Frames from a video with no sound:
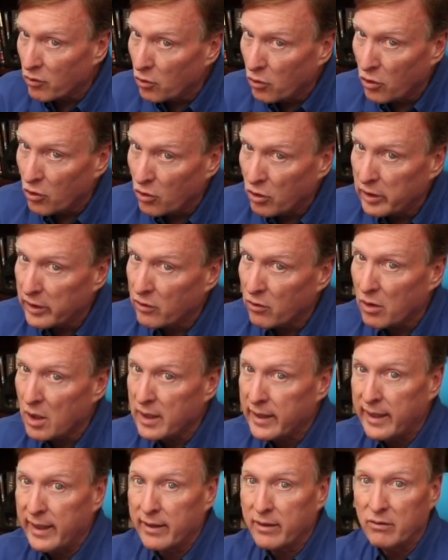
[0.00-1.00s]
roll in order
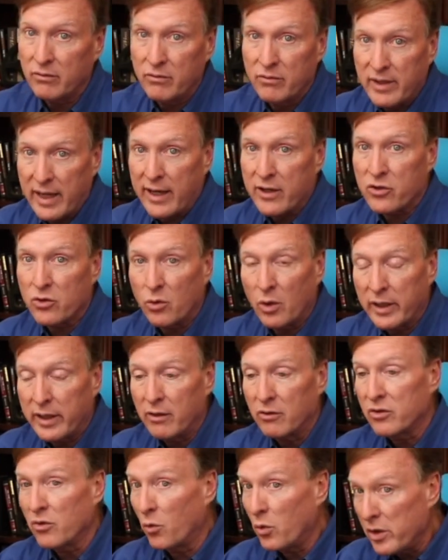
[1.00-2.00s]
to get -20
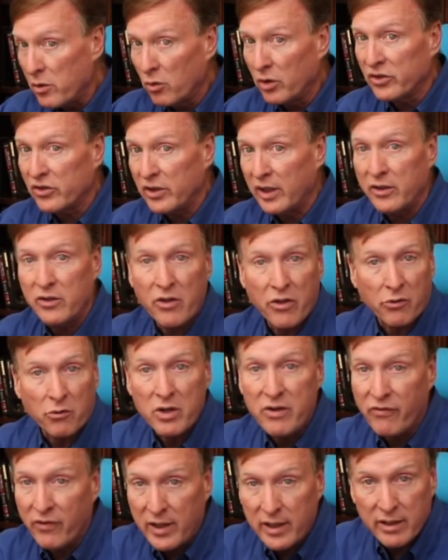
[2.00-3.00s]
hose. We will send you
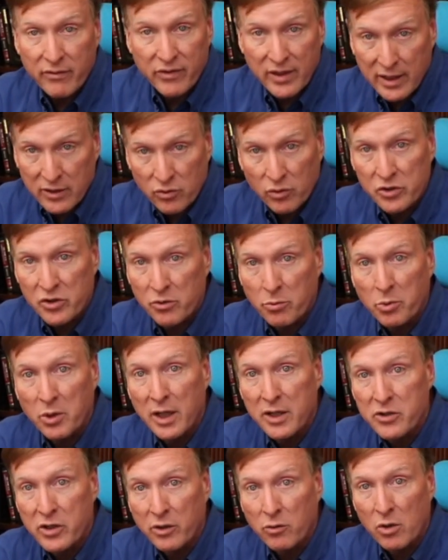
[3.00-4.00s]
3 feet if that's what your
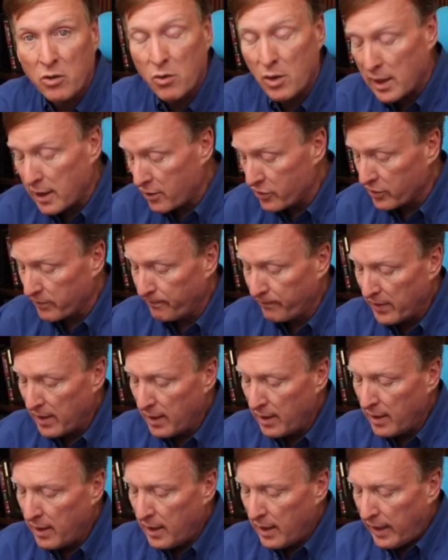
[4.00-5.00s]
project requires.
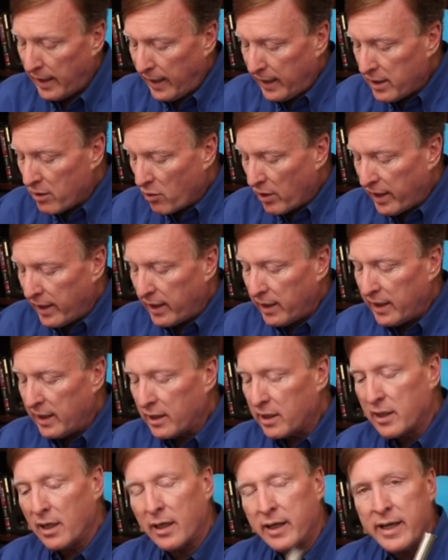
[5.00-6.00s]
Anyway, in
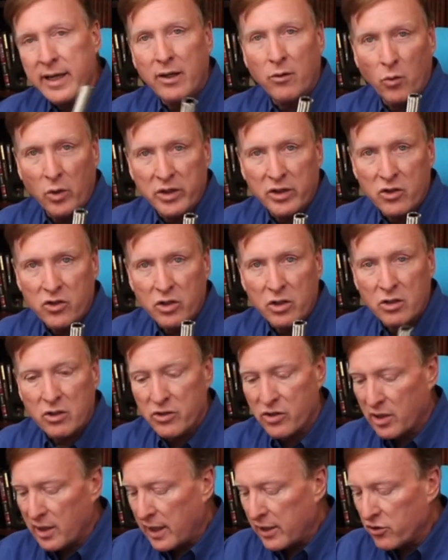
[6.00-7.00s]
cutting it with the
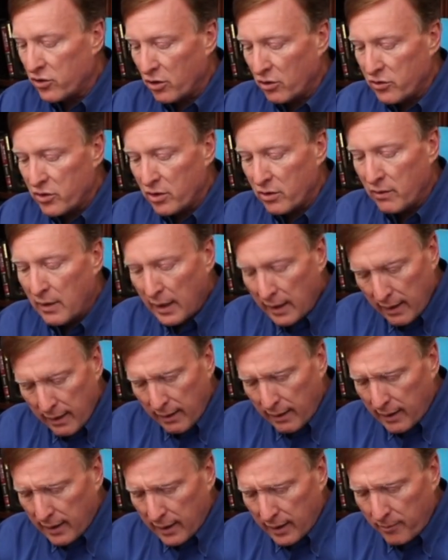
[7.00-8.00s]
shears that I showed you,
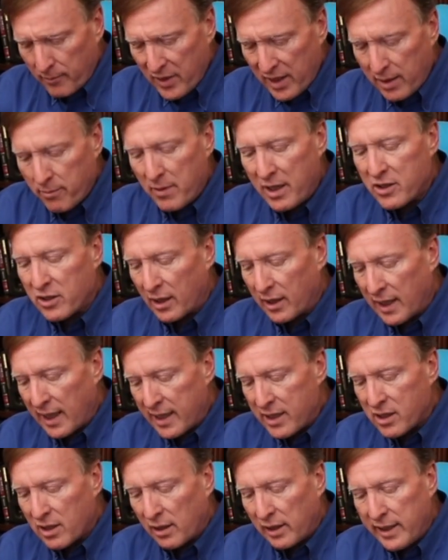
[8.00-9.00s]
it makes a
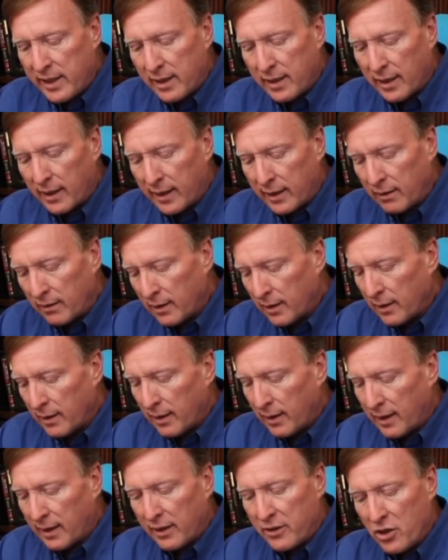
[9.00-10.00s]
nice clean cut.
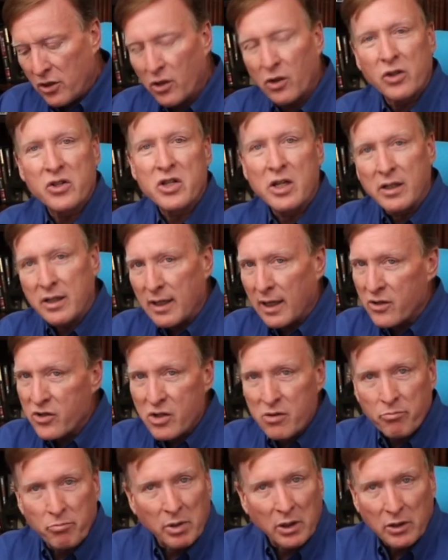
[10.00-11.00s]
You notice it
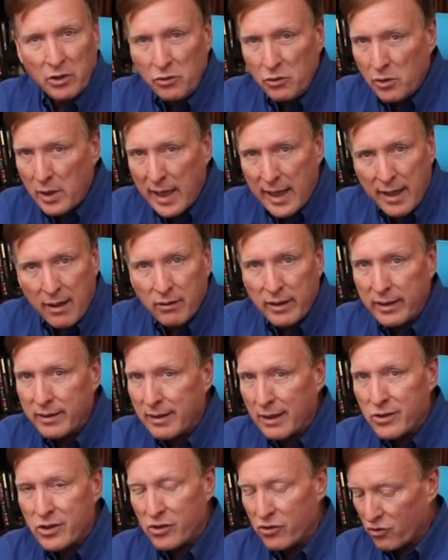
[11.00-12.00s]
doesn't balloon out, it
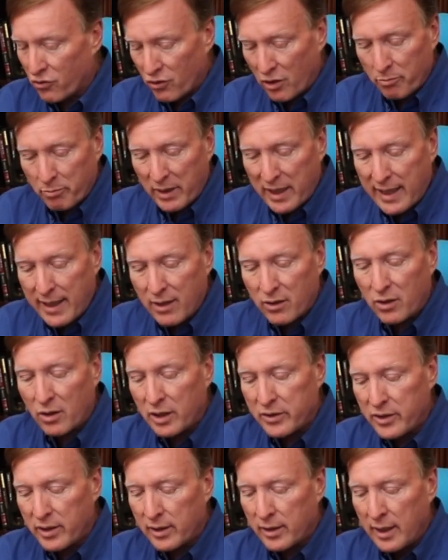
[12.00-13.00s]
doesn't trumpet out
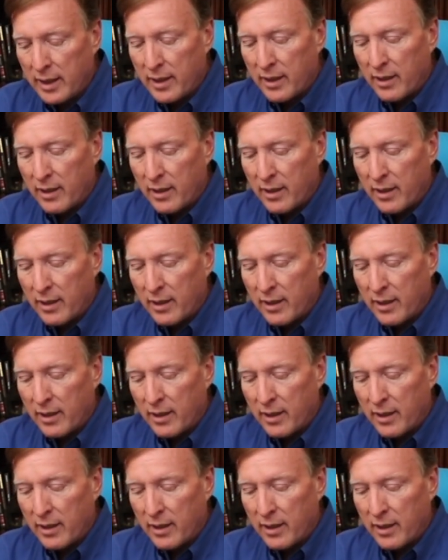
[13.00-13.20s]
on you.